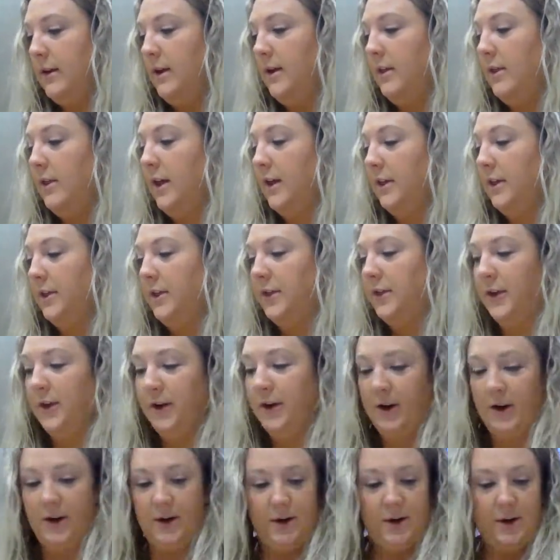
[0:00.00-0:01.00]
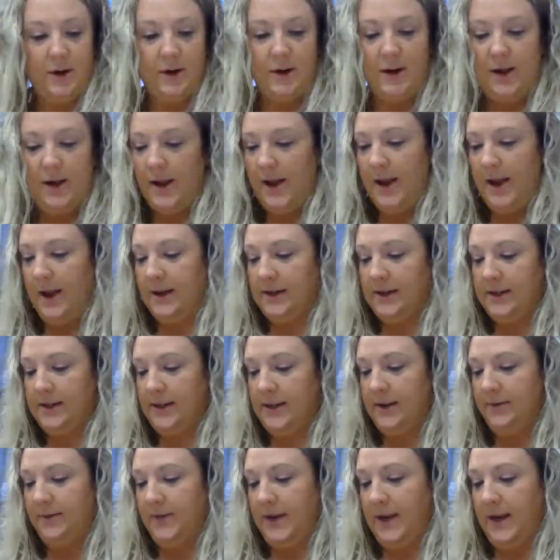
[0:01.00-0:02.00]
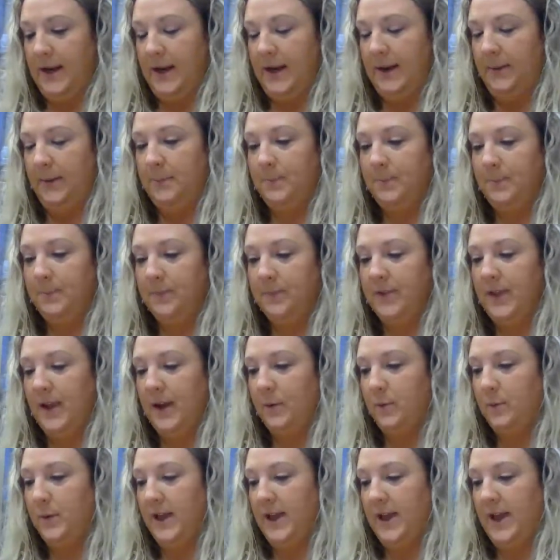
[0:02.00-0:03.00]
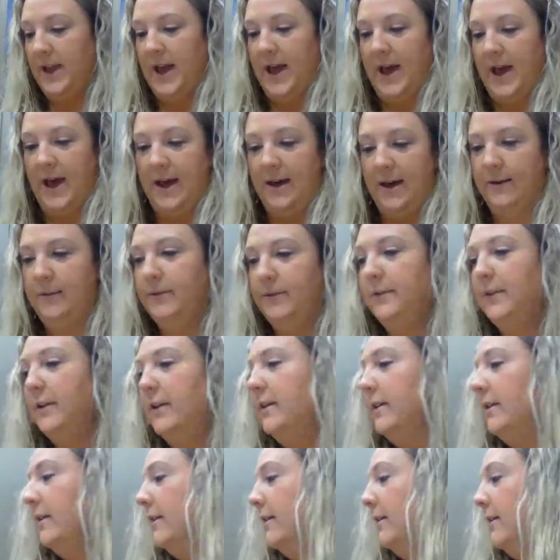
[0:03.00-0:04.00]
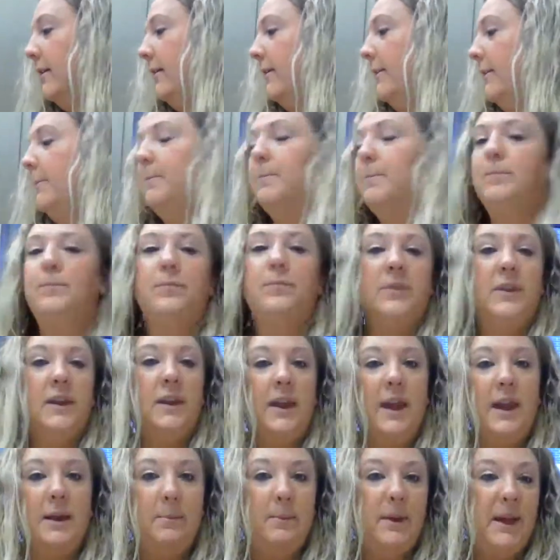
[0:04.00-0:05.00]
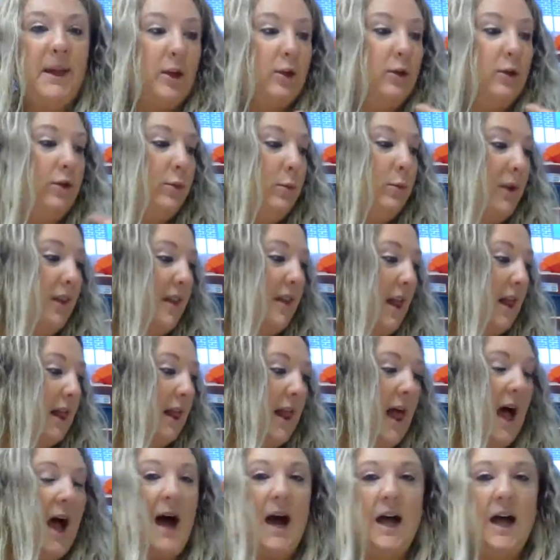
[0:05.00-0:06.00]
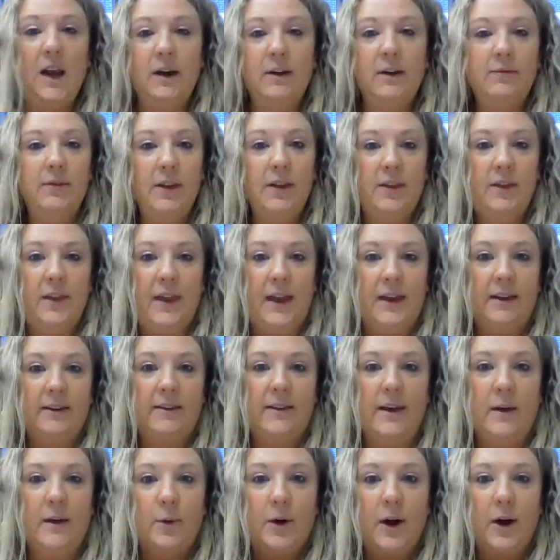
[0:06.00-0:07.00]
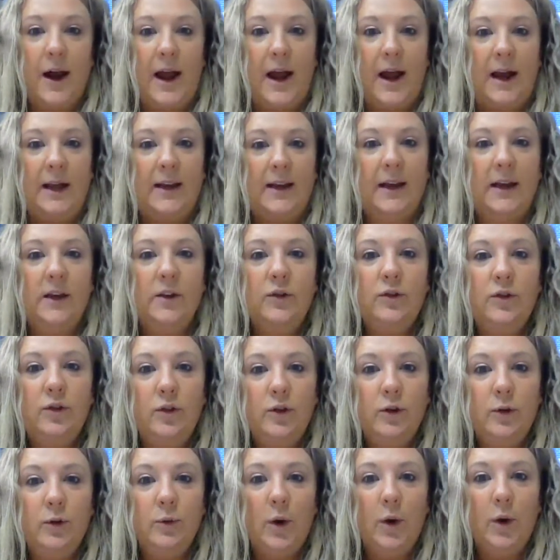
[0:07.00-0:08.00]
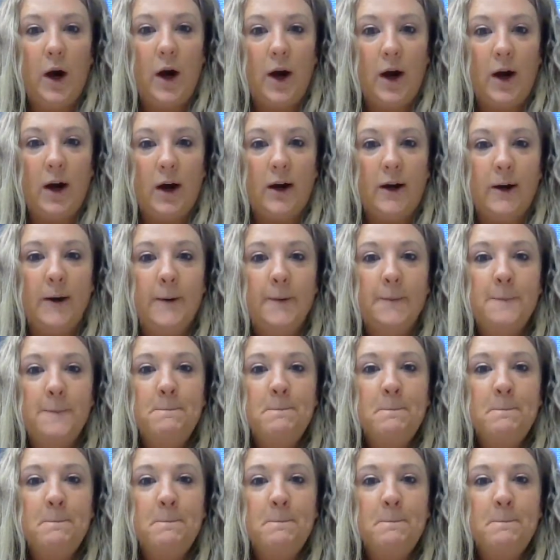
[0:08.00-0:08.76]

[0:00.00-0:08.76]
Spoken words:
The third activity that we have can be used with a lot of the things that we're adding to our